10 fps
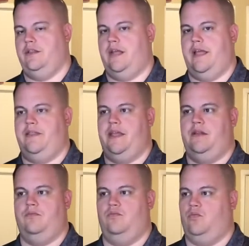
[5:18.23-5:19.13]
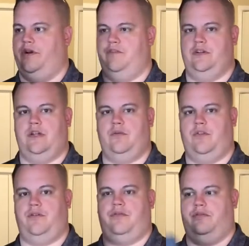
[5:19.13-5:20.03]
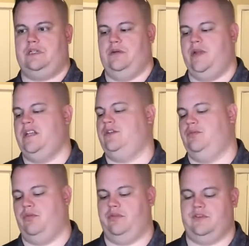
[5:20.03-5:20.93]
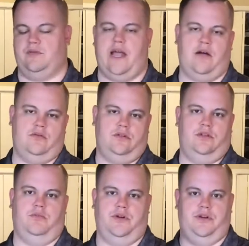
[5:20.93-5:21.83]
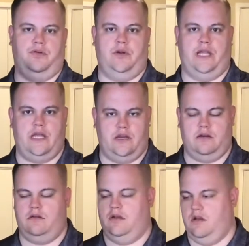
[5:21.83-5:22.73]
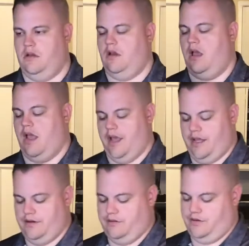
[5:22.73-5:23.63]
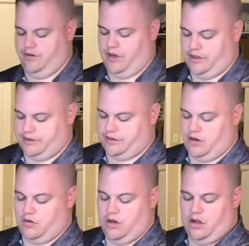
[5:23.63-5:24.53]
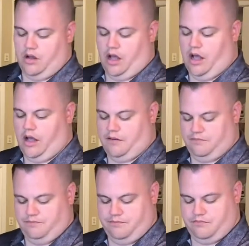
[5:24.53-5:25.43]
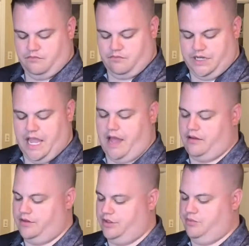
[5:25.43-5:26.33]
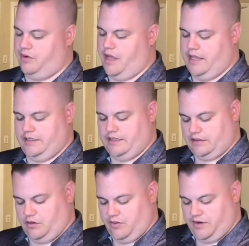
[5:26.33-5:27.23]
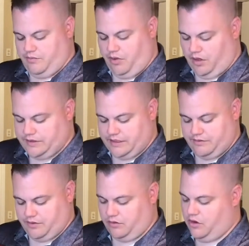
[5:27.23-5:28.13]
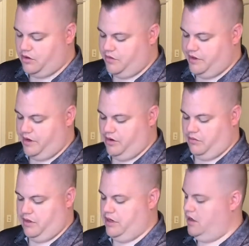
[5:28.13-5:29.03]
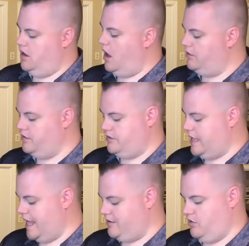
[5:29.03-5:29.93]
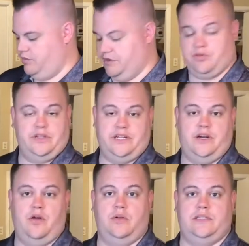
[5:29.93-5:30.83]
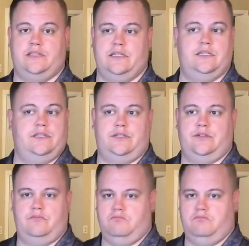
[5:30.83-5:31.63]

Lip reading: And then whenever you're done with your 13 weeks, you pull this one out, you put a new one in, and you're done. So, but yeah, super nice. Has a little bit of embossing of their logo here, but other than that, nobody's really gonna know what this is